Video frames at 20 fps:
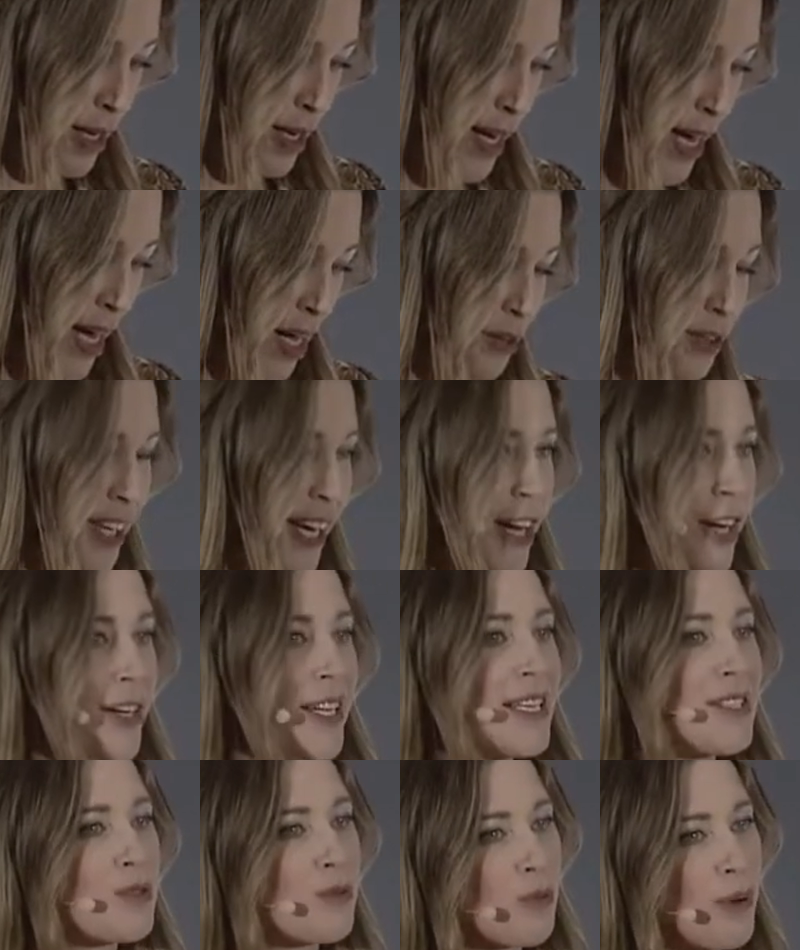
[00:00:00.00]
Healthcare
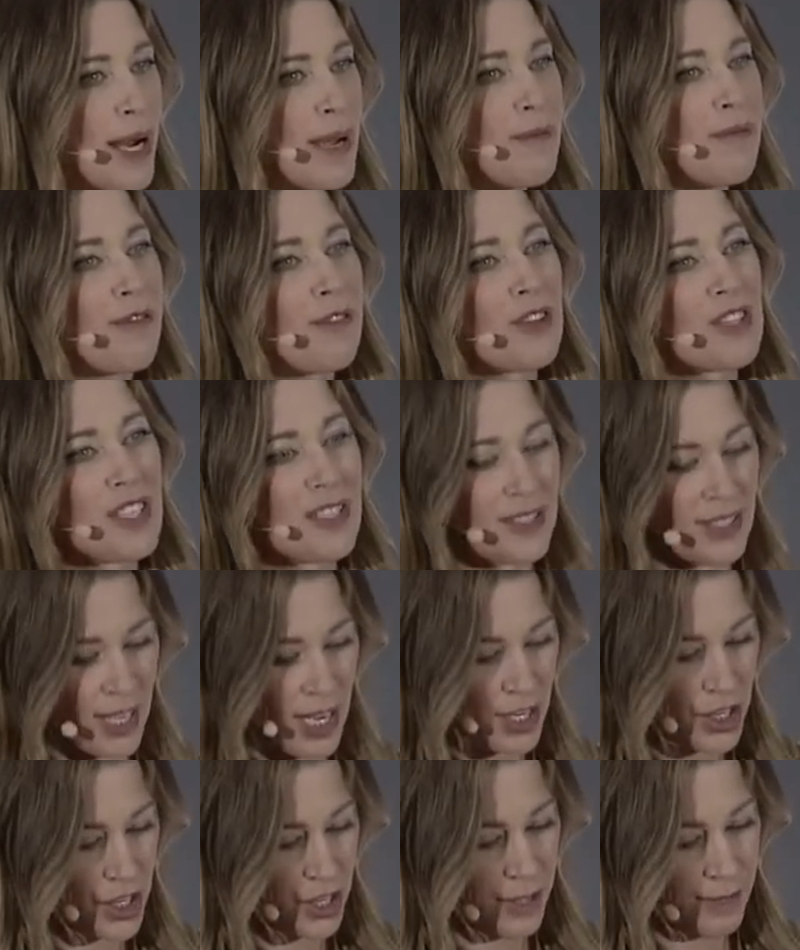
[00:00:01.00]
is ripe for
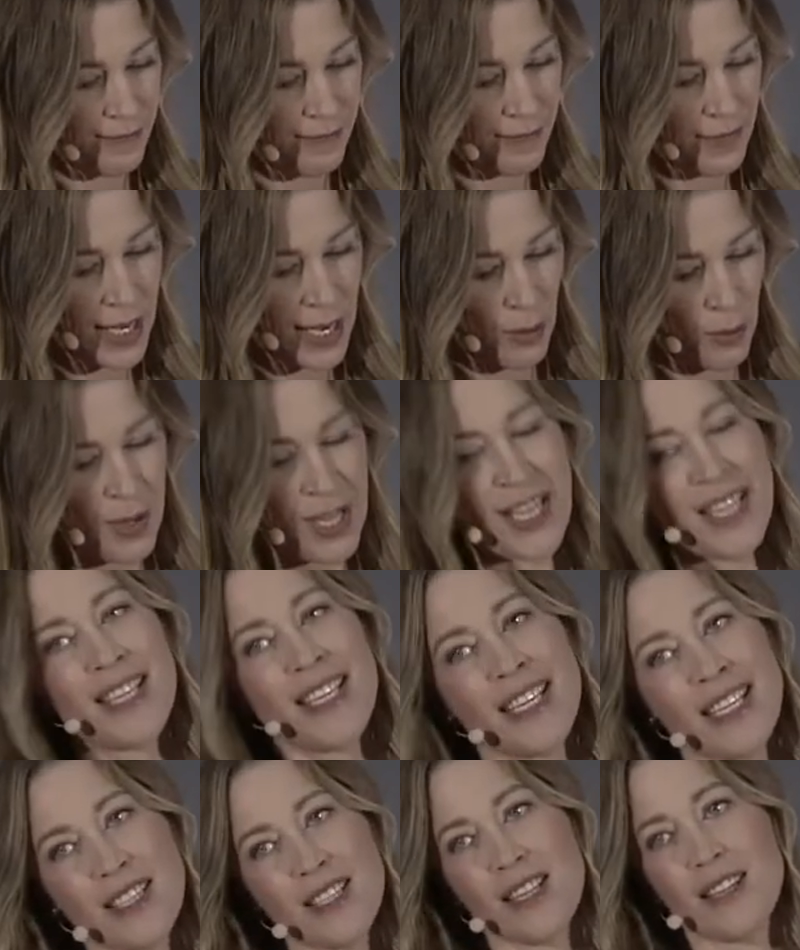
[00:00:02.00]
discussion, and we
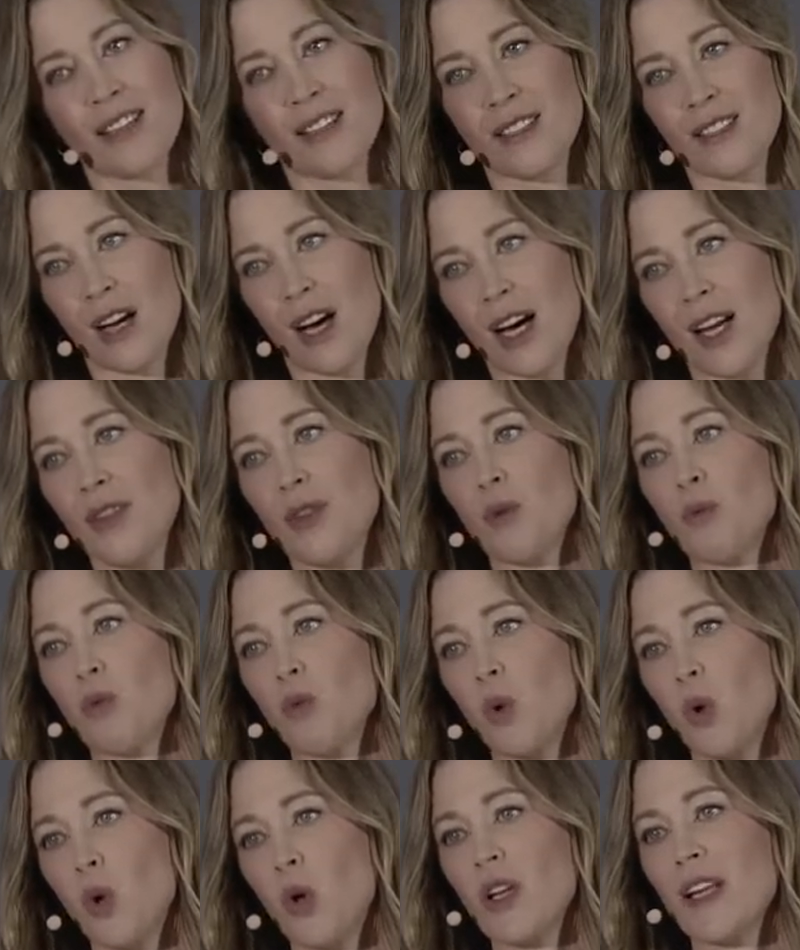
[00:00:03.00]
need to decide the
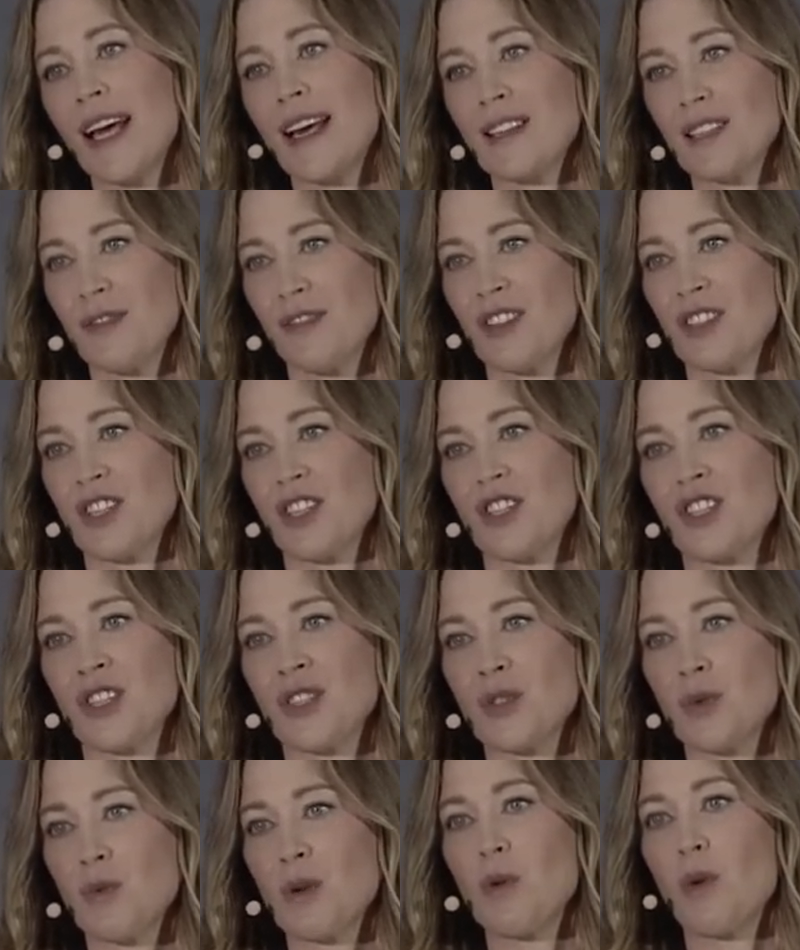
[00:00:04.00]
role as
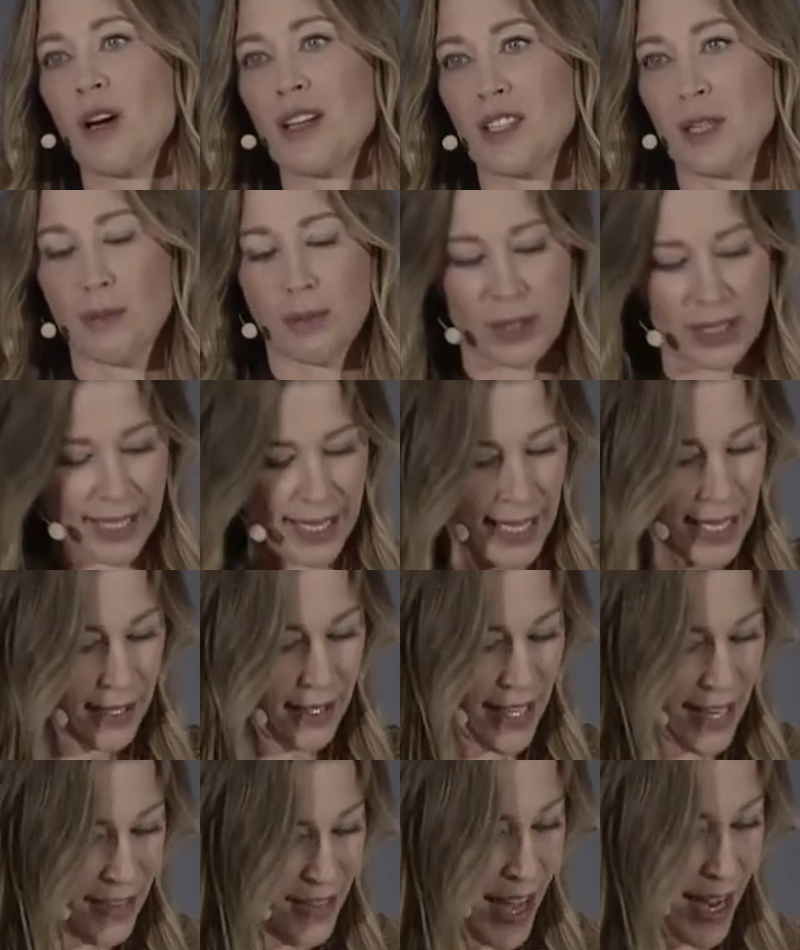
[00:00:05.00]
physicians we want to play
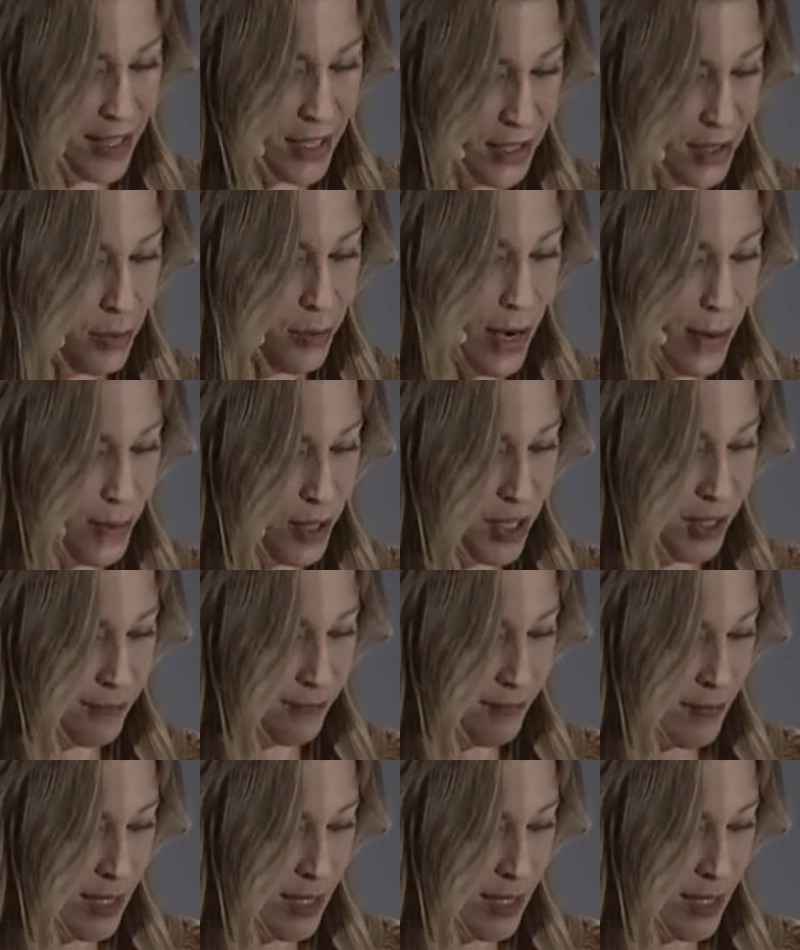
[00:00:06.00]
in that disruption.